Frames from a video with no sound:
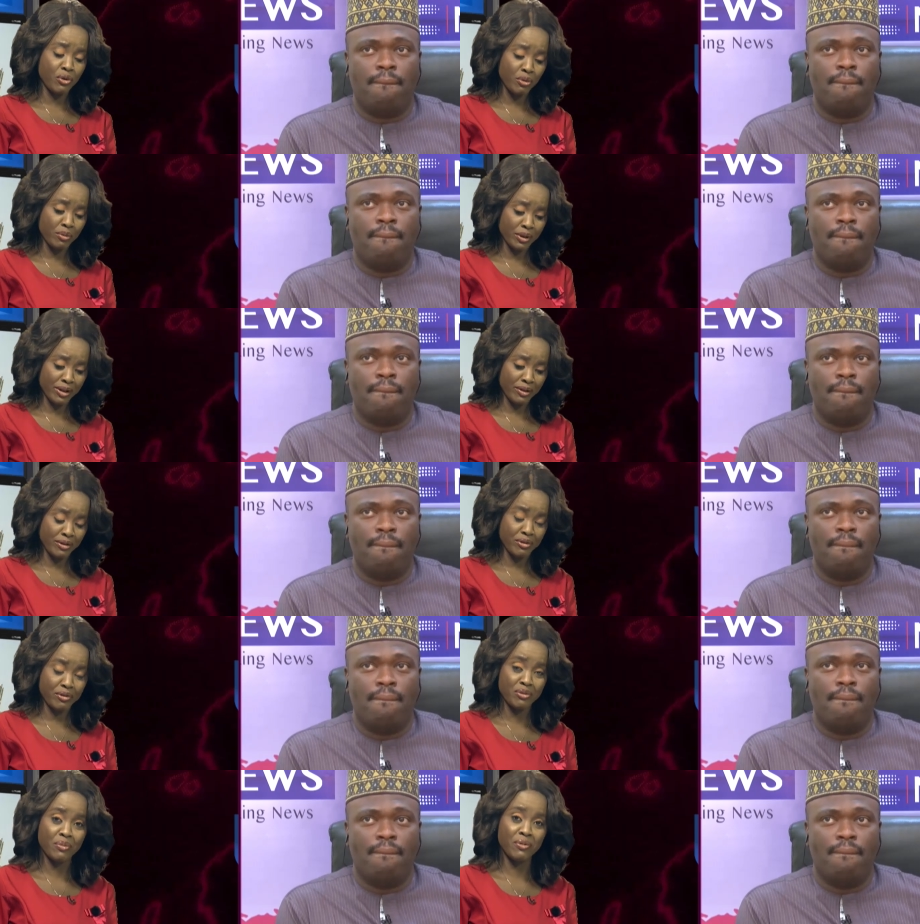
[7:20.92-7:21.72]
Speaker 1: in the room,
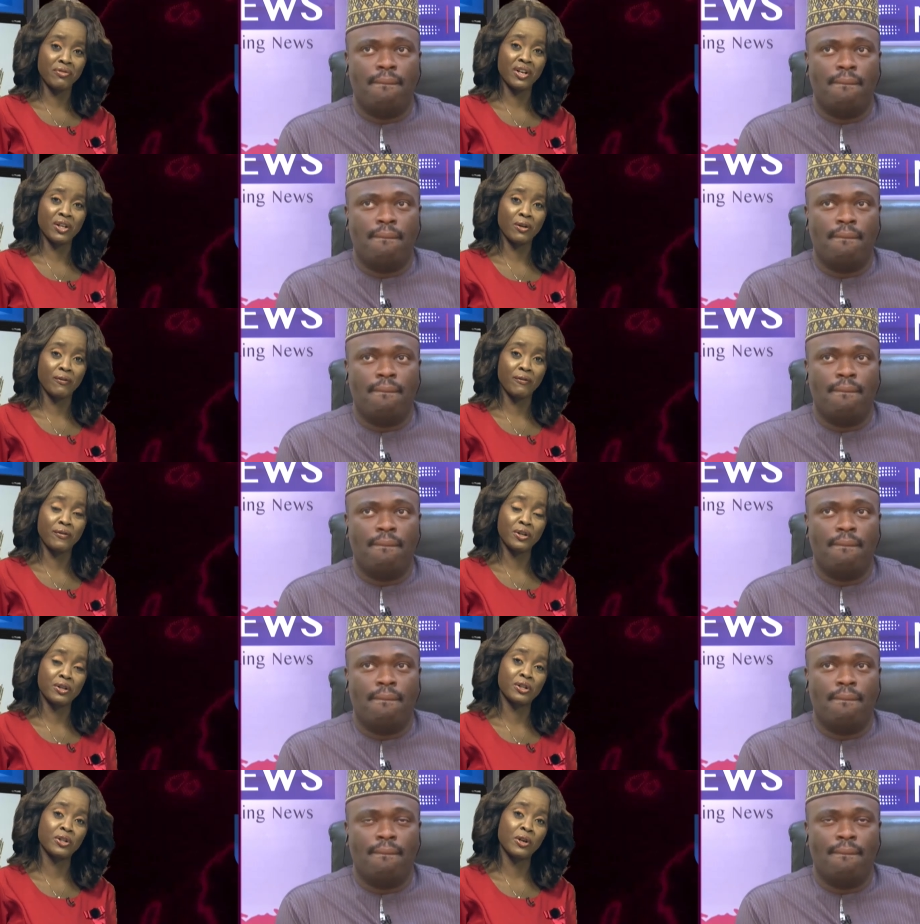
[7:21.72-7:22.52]
uh, the removal
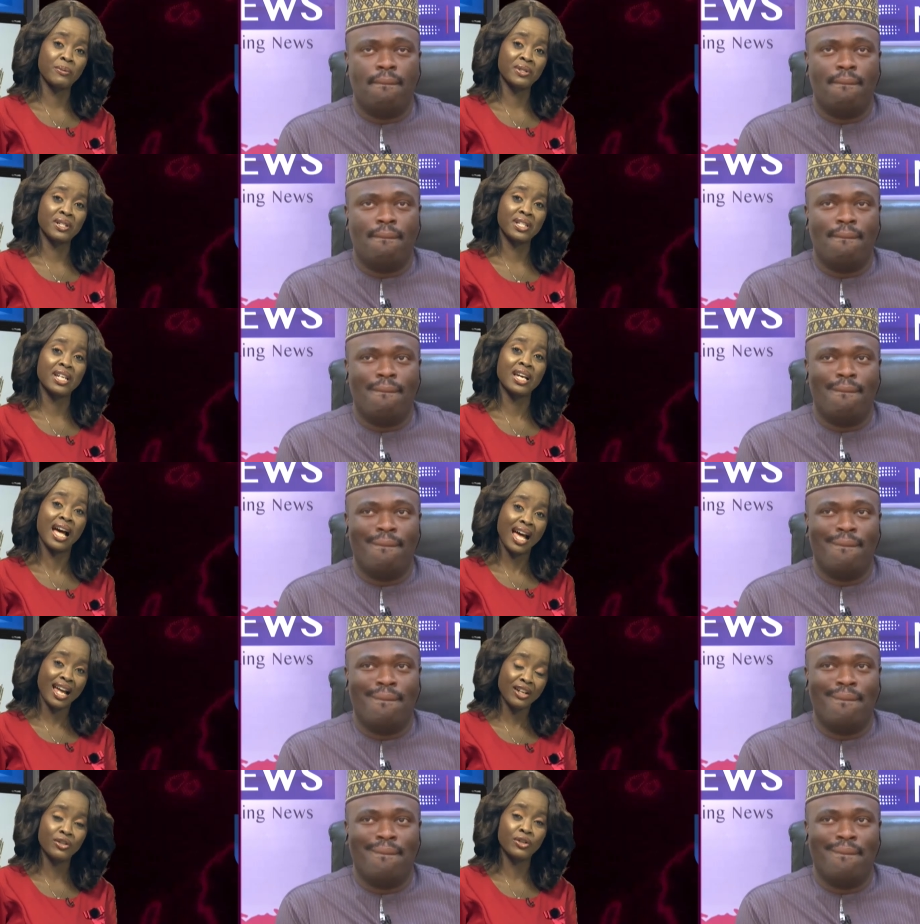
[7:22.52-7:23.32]
of fuel
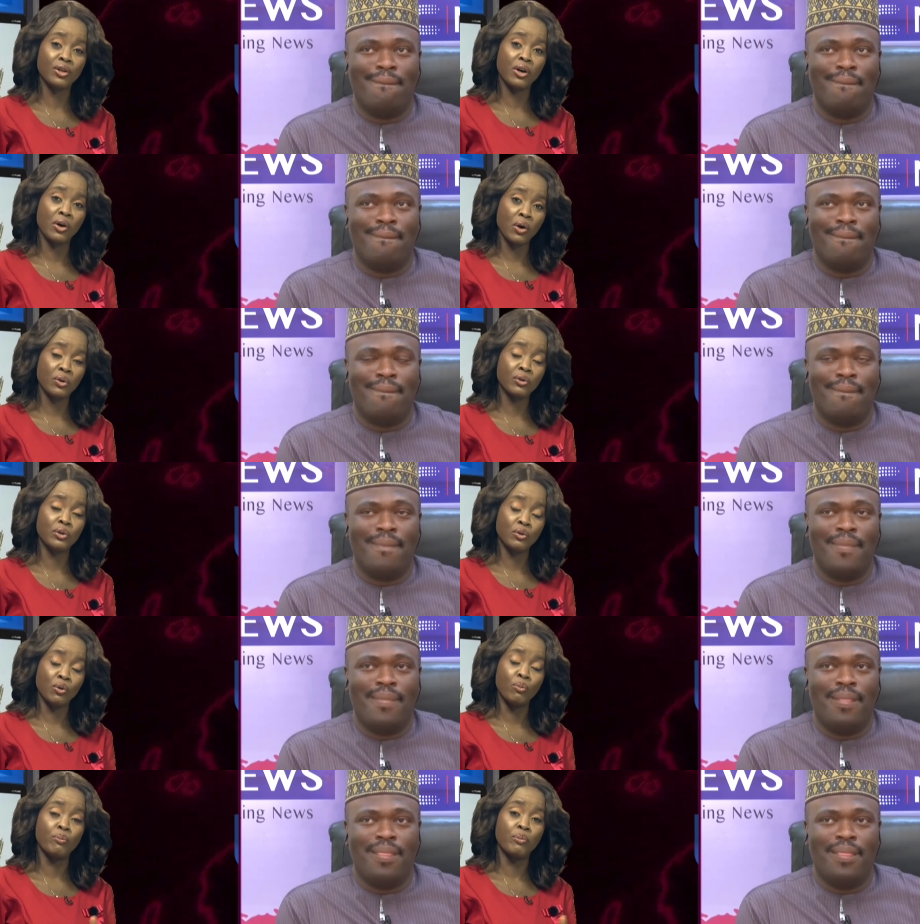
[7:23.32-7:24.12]
subsidy, and you,
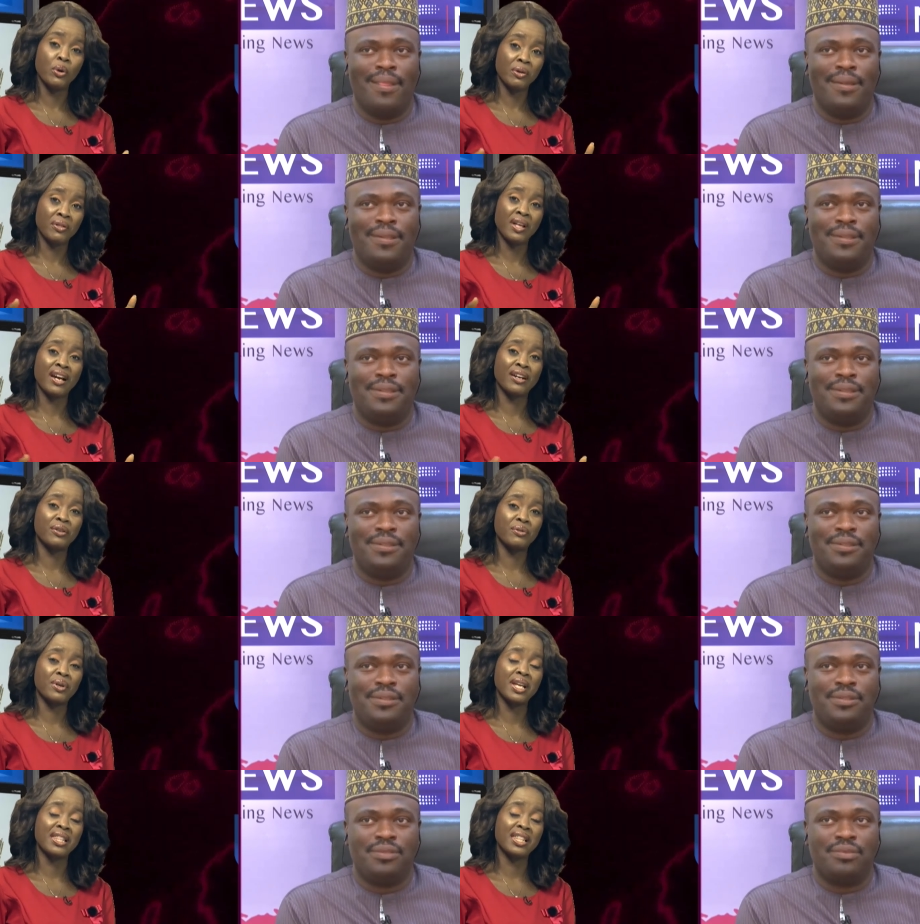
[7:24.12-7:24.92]
all, you both
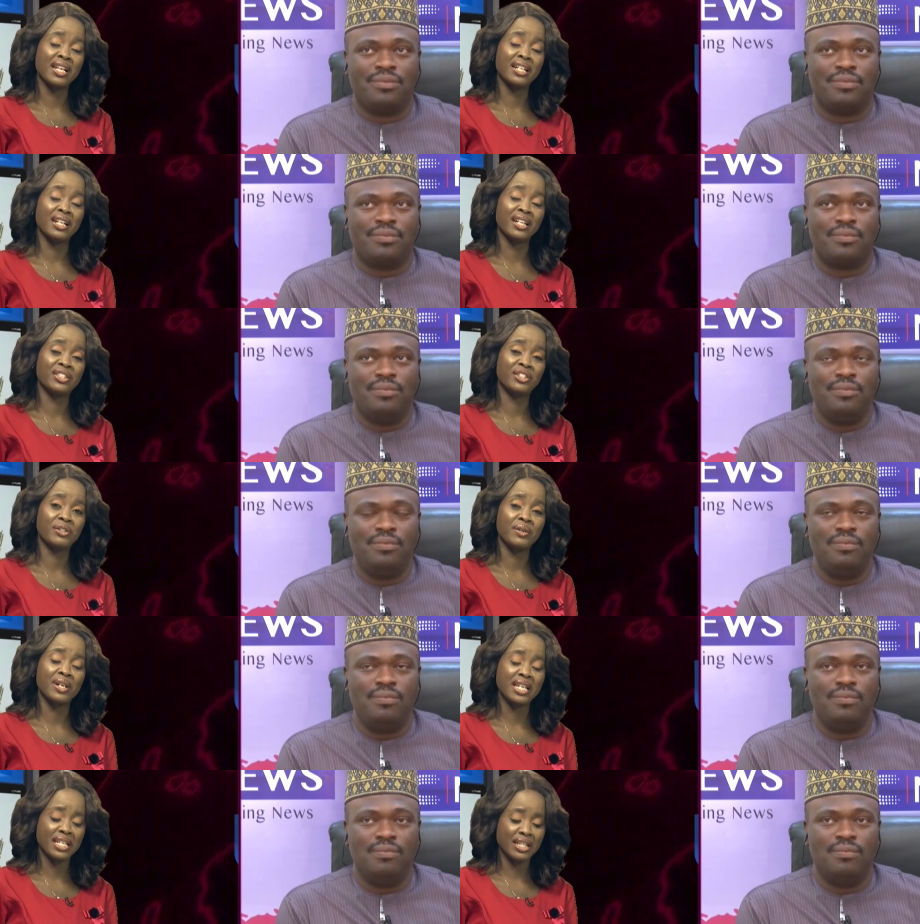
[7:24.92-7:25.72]
agree that
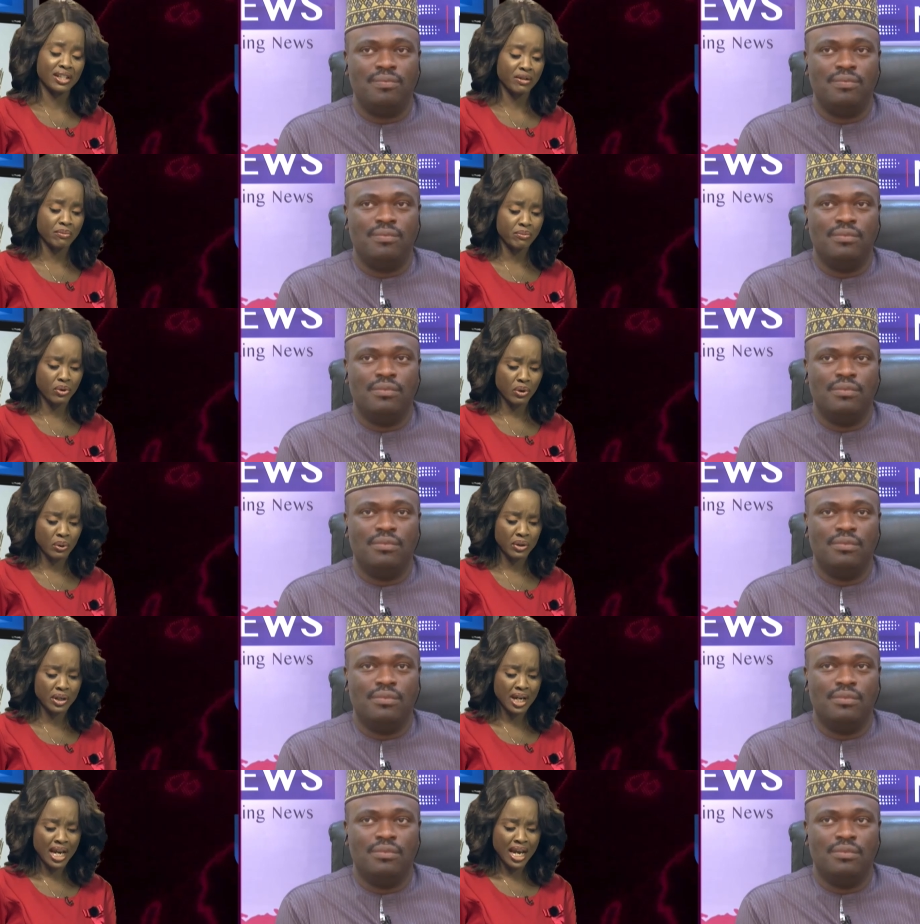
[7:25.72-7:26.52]
Nigeria isn't
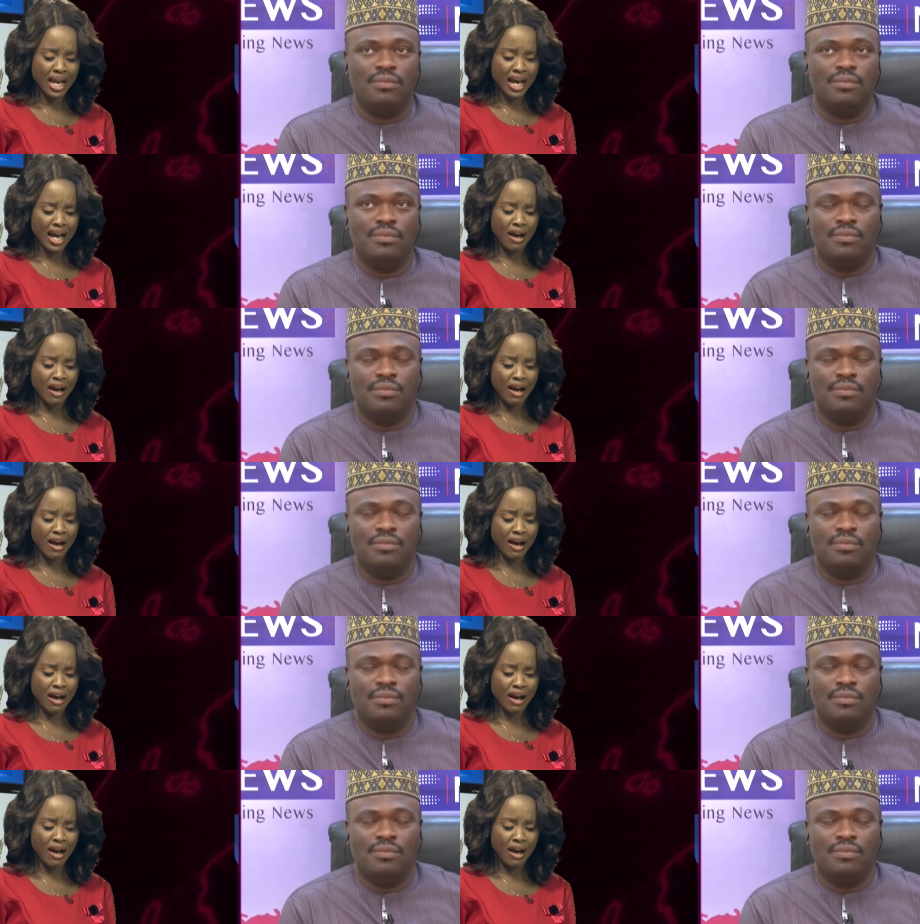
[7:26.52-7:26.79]
broke.